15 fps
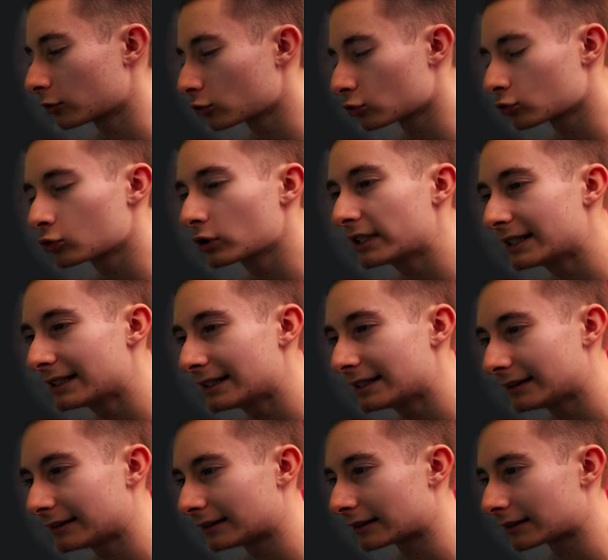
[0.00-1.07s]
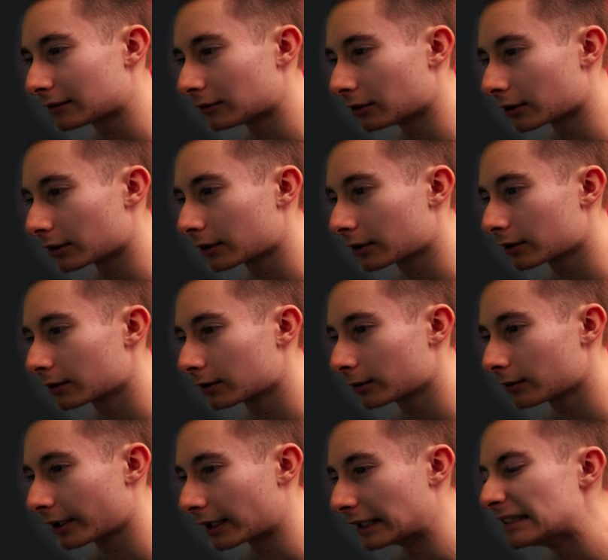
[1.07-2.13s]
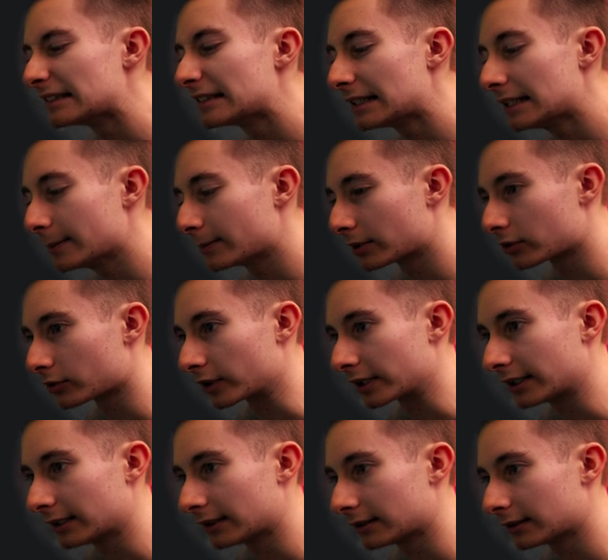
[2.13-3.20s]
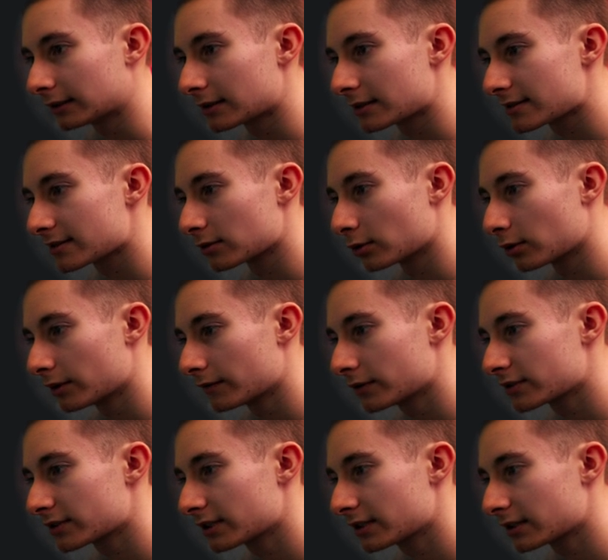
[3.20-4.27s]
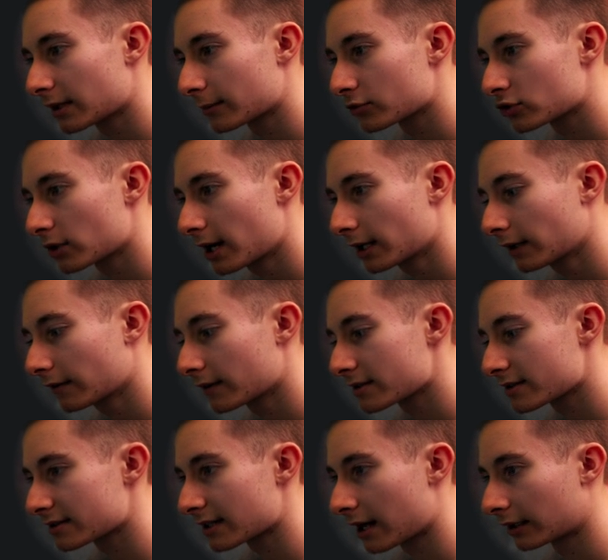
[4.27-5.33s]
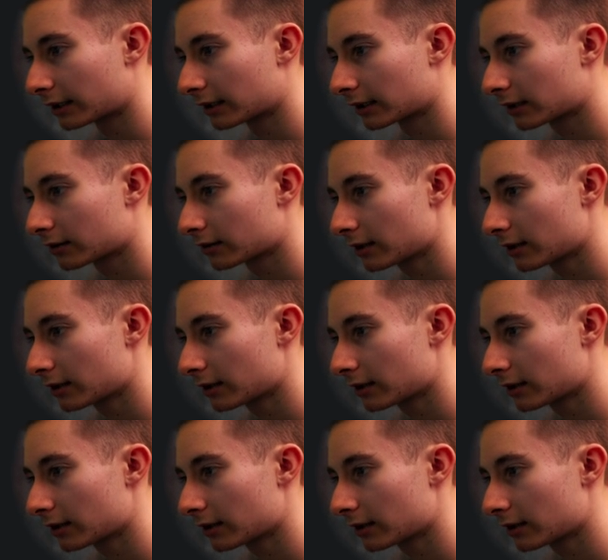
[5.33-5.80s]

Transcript: green look, like a deep green. So if you see here, I'm dragging this down and it,